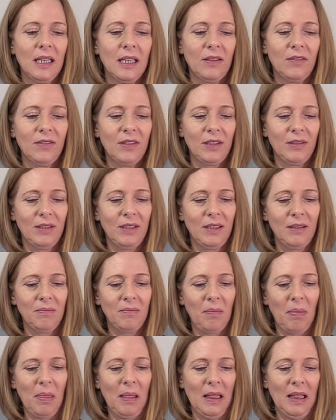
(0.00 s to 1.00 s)
very
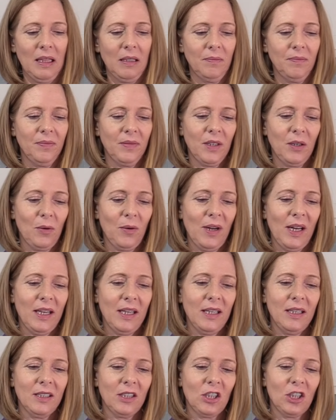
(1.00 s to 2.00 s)

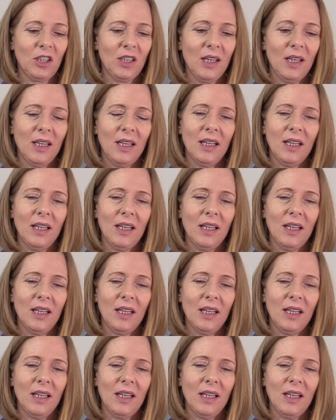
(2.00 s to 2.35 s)
grayish.